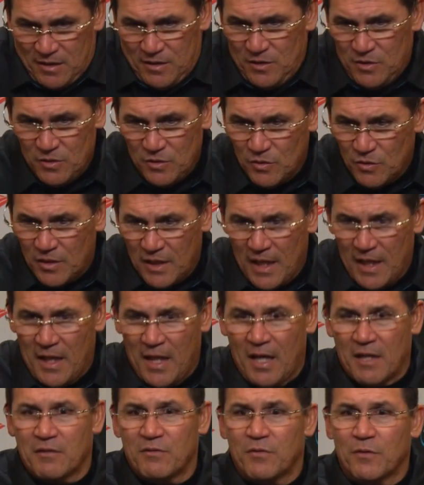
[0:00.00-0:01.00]
you
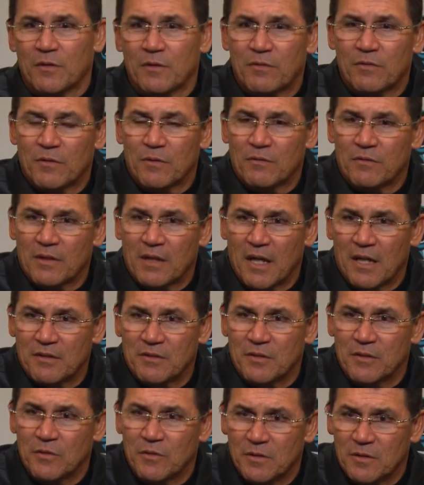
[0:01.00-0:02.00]
can't ask for
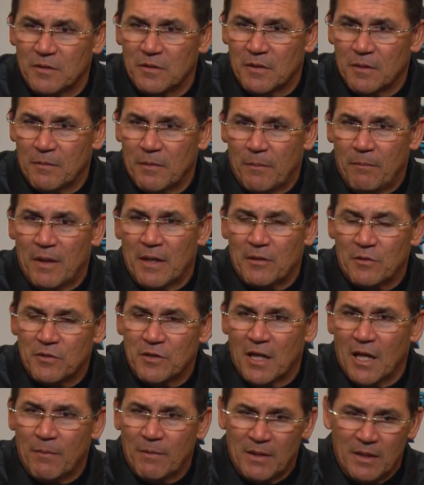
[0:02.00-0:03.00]
guys to do a better
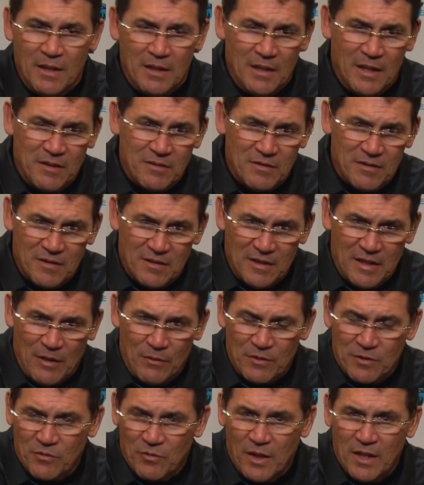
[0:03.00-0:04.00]
job, and
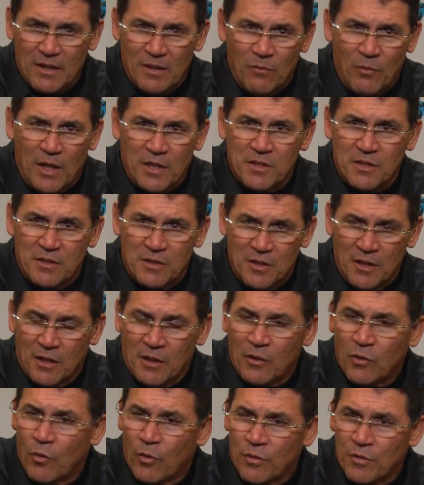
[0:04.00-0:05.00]
that was great. And watching the
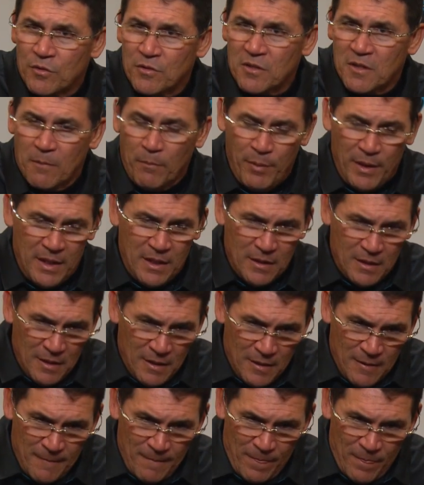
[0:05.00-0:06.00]
young corners compete,
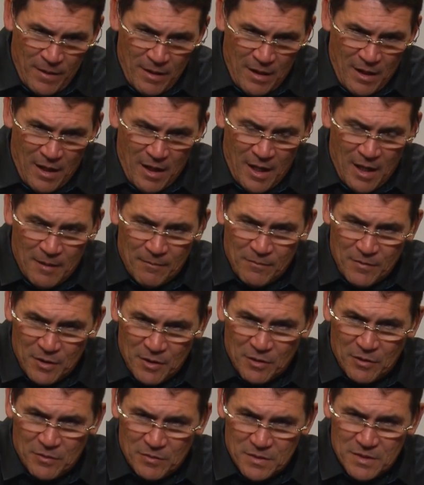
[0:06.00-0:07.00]

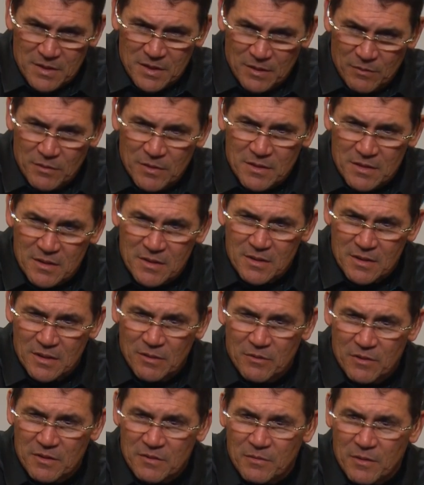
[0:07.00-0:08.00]
you know, it
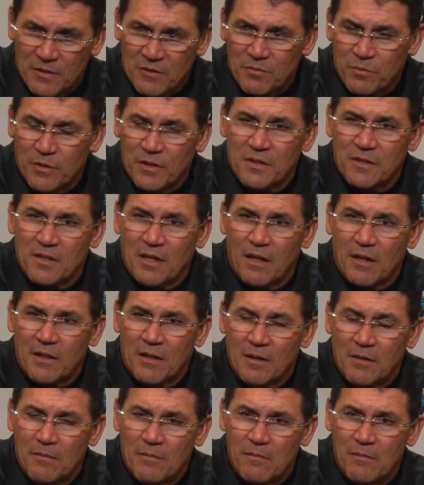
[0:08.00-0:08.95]
was pretty solid.